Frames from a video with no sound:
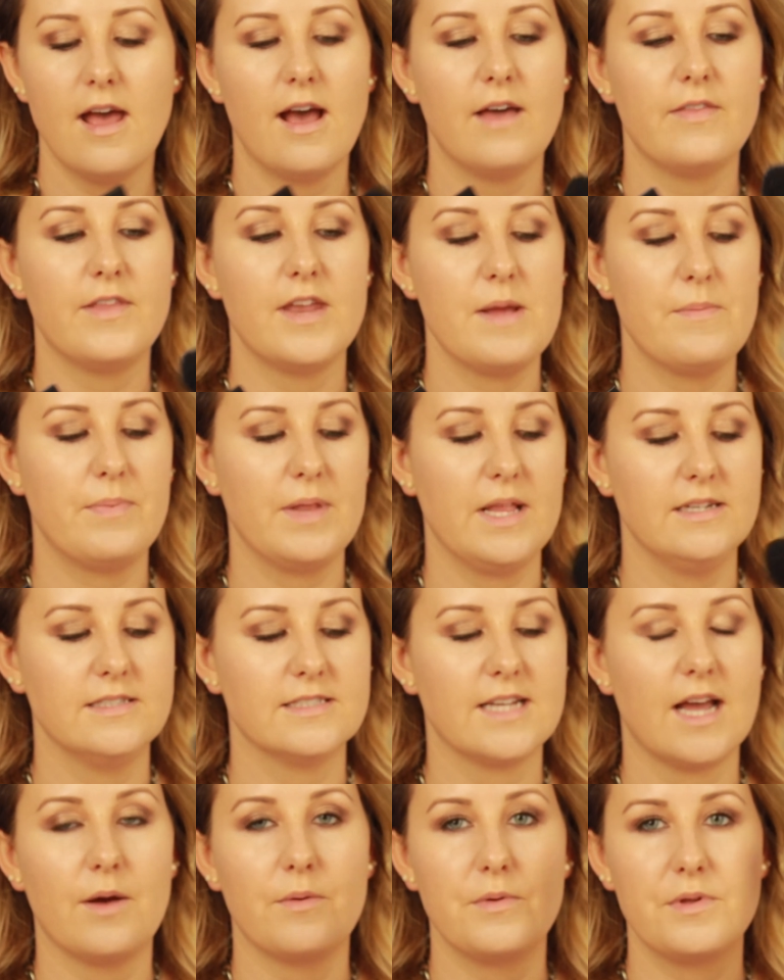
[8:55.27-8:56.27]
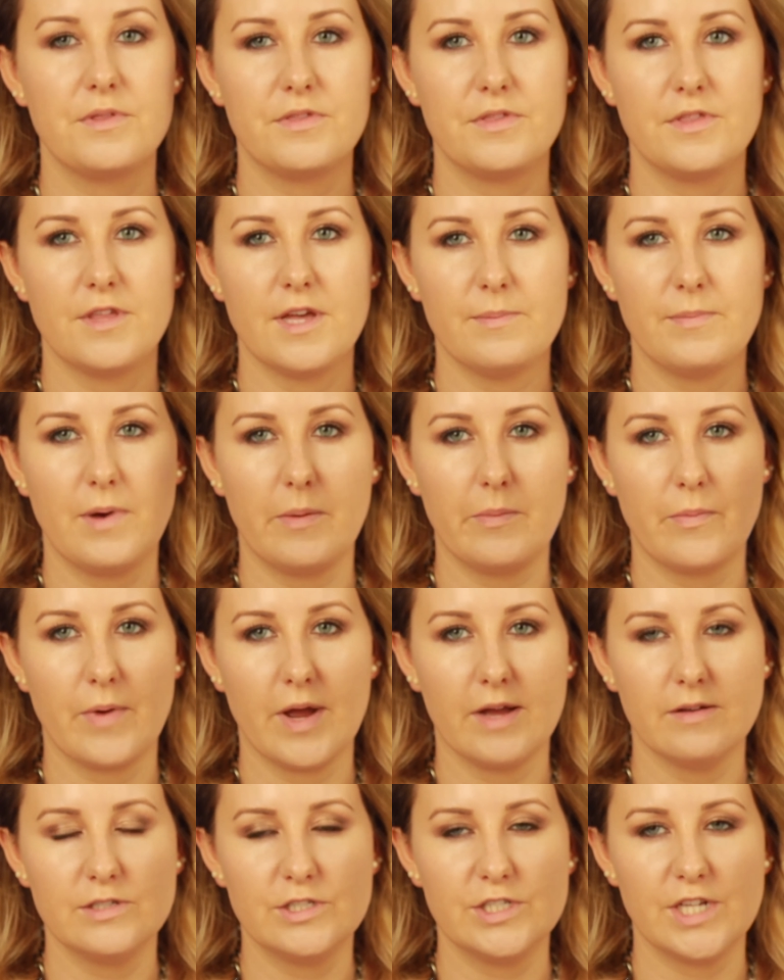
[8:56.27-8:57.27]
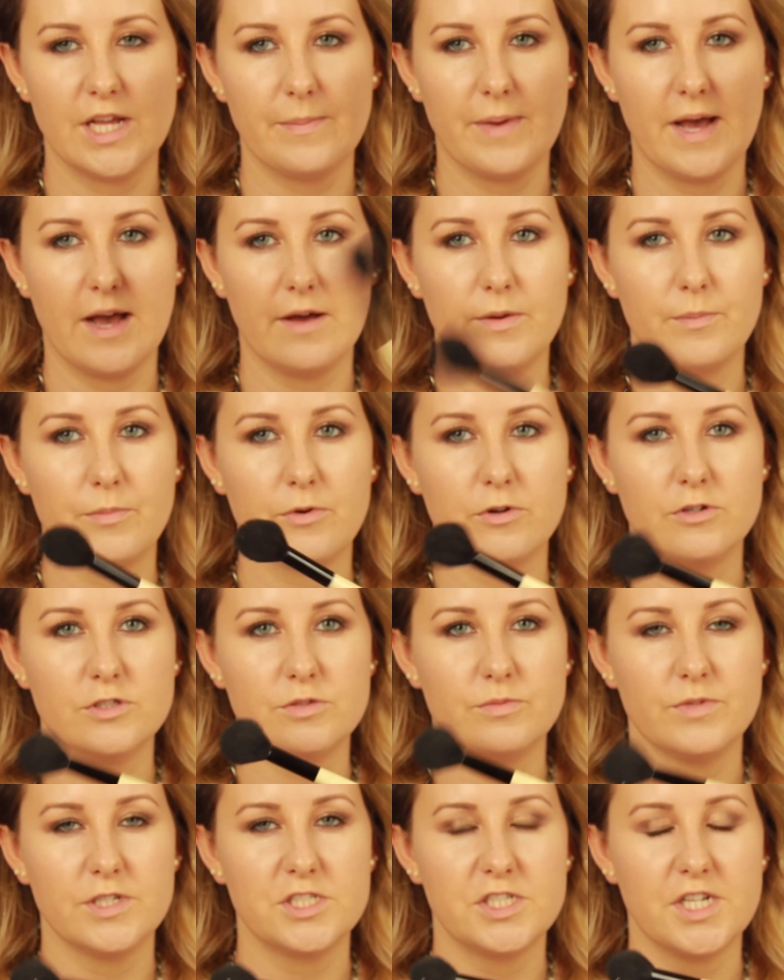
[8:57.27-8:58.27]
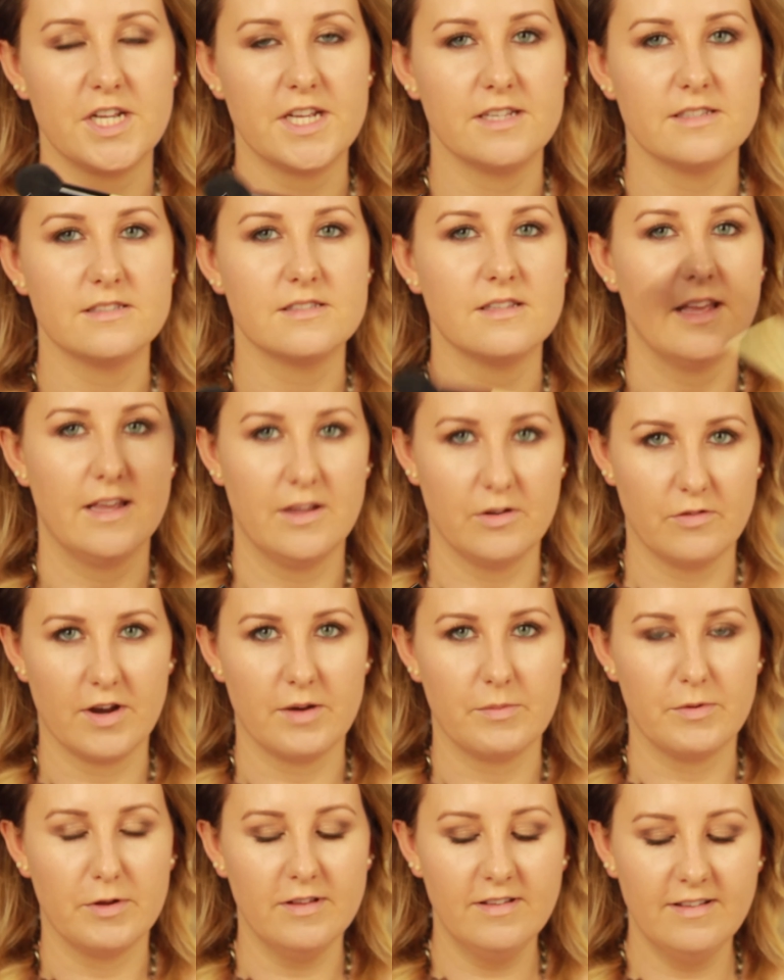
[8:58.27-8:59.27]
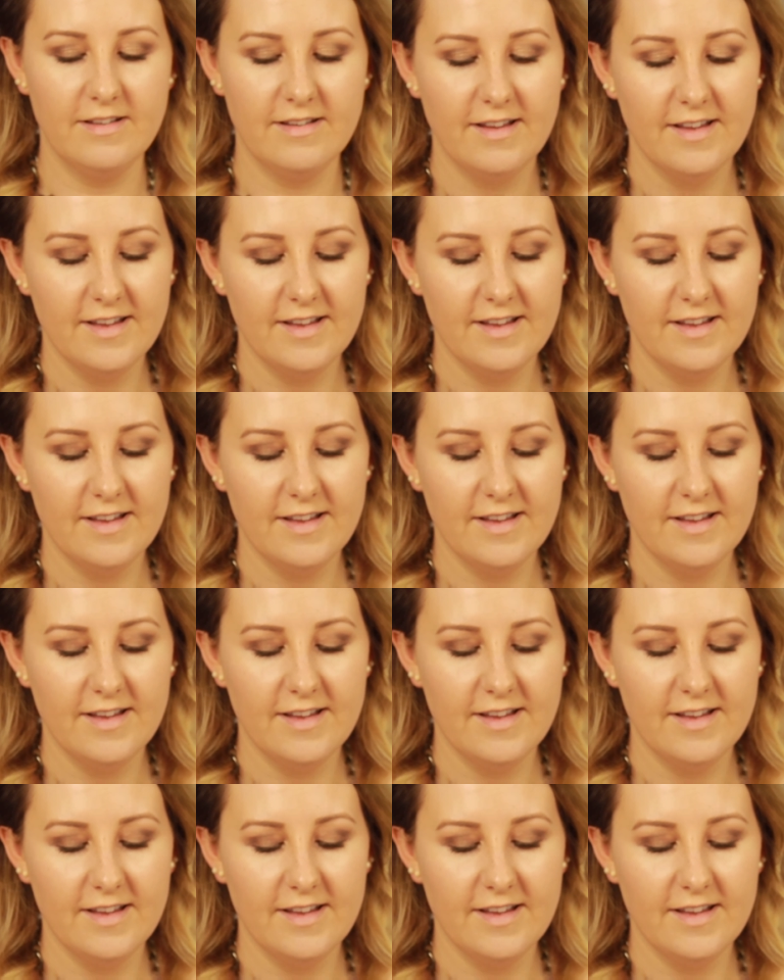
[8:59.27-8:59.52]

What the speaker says: and then I blend out with the Bobbi Brown sheer powder brush, which is incredible.